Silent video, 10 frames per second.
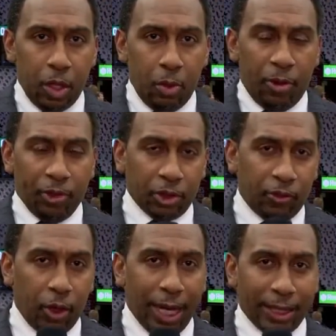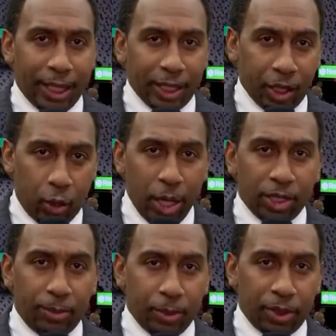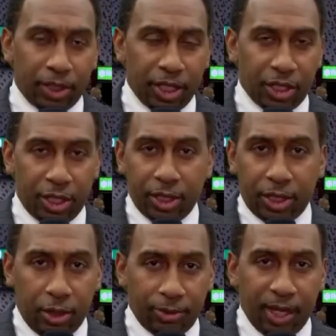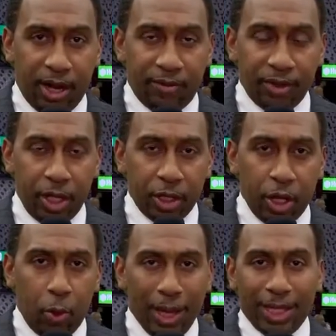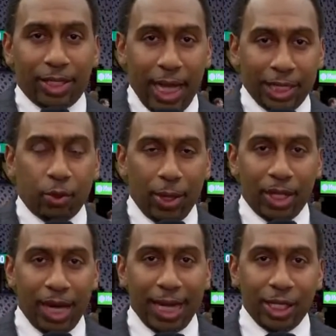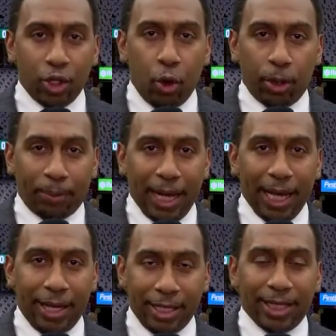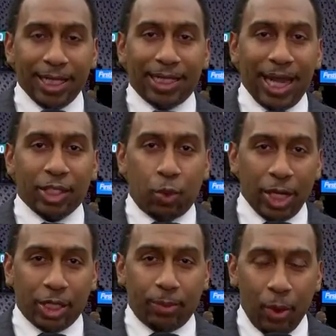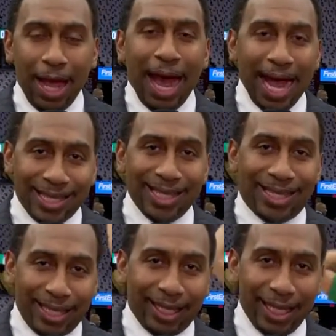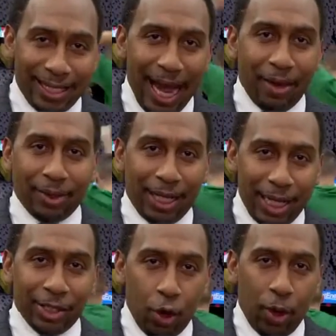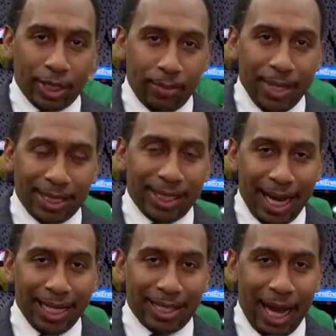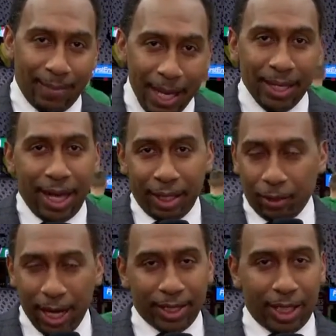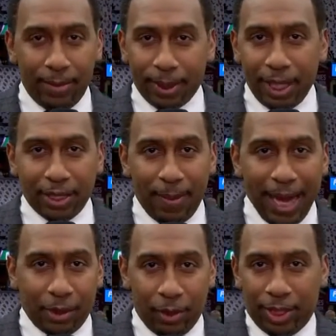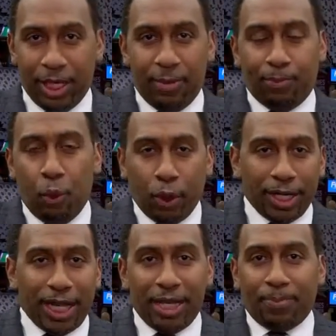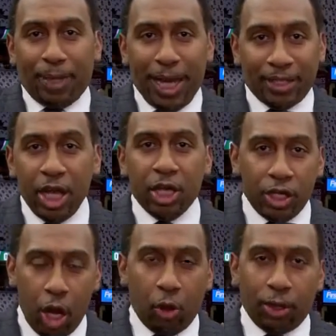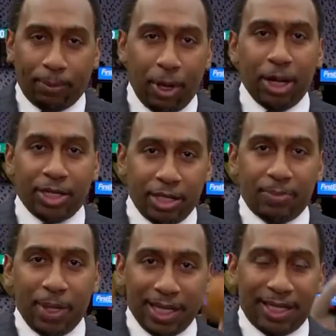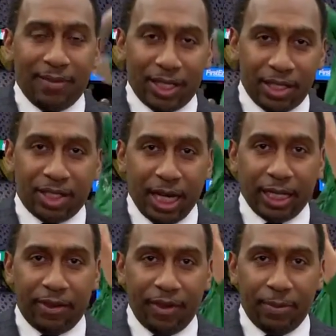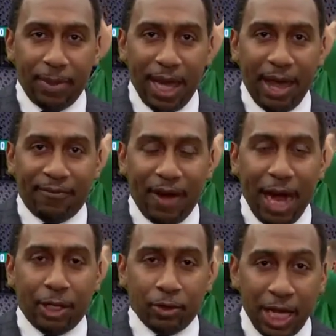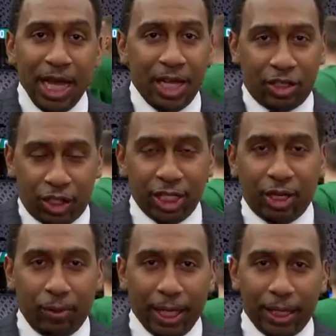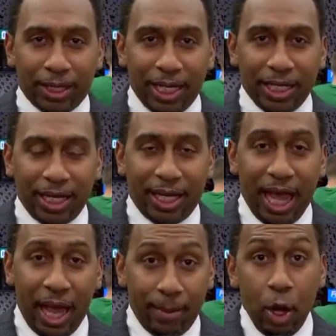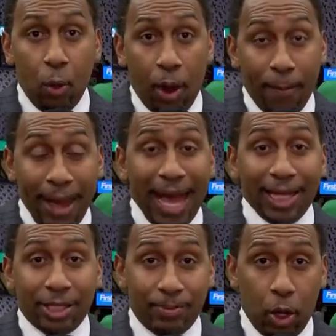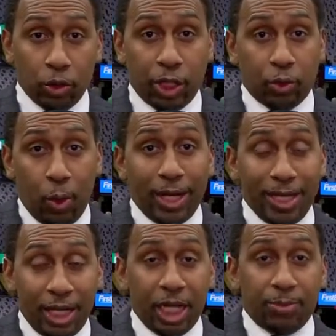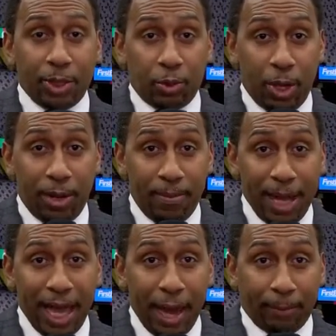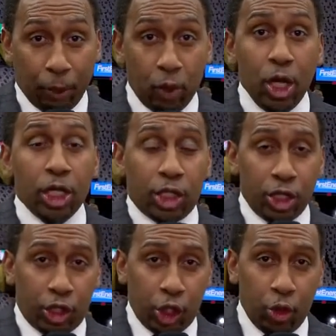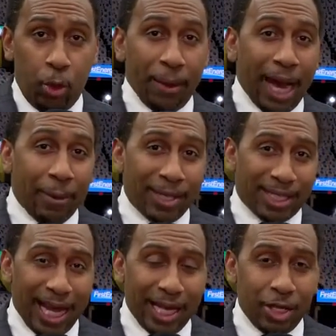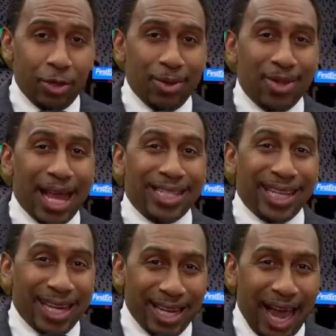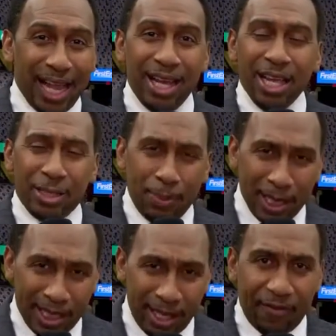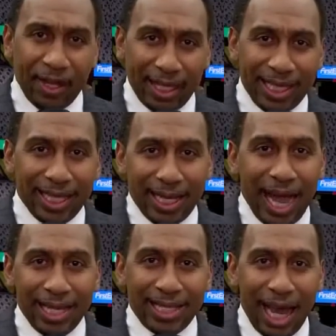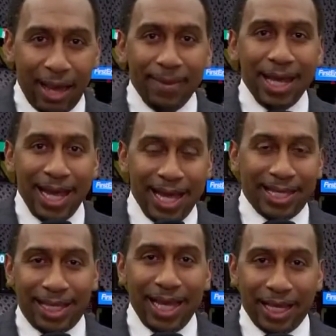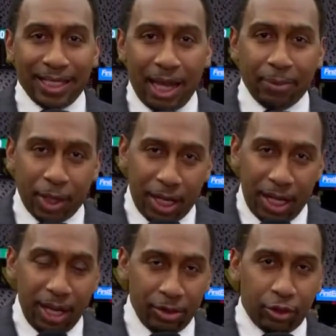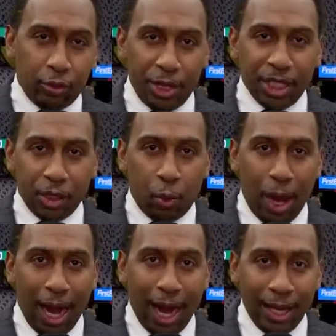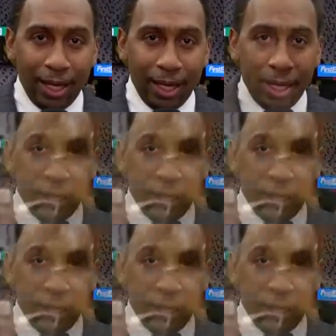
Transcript: Well, first of all, I think it's a questionable decision in terms of you know whether as to whether or not he's going to play. He's listed as questionable. I sincerely doubt that he's going to miss tonight's game. Now, in the grand scheme of things, Michael, is it important that he plays? No. LeBron James has been a seven consecutive Thank NBA you. Finals. It's just a regular season game. What matters most is what he does between mid-April to June. But I would say to you that tonight, specifically tonight's game, is the exception, and here's the reason why. Okay.